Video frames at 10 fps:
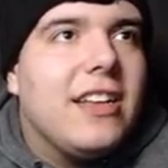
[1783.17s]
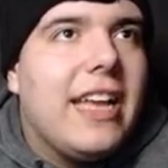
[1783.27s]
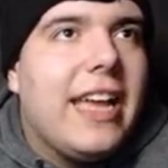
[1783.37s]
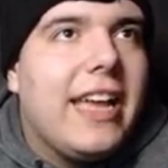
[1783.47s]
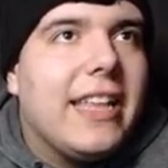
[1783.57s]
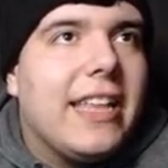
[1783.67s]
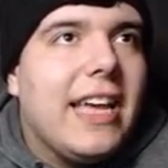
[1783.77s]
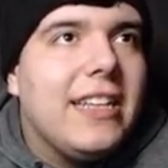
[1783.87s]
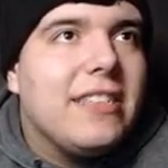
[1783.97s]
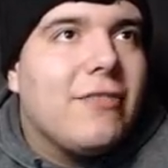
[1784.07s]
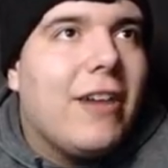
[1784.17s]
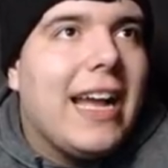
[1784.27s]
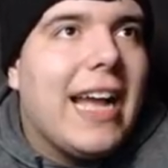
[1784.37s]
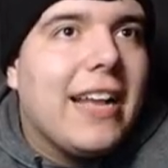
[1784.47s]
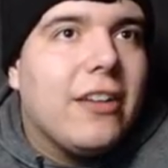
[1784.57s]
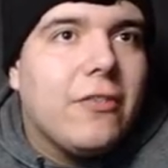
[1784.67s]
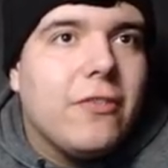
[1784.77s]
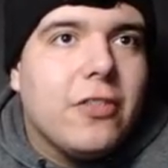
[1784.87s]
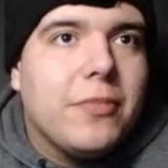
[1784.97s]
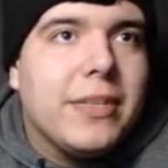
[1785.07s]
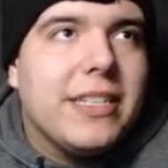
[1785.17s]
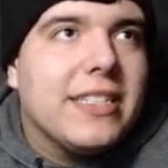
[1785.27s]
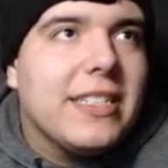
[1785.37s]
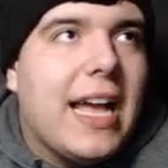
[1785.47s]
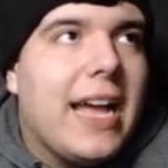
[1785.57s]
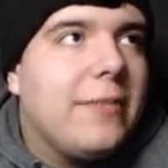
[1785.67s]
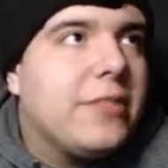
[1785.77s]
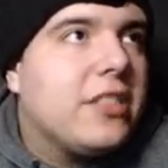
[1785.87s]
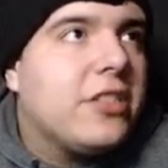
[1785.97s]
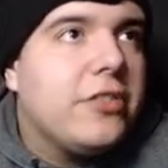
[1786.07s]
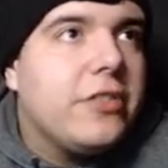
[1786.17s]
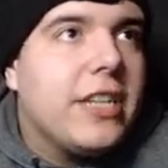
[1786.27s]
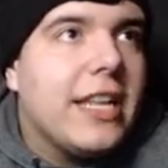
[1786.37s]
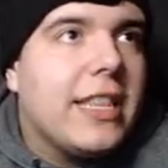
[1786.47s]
And that is why I go for it, because I am just too good at the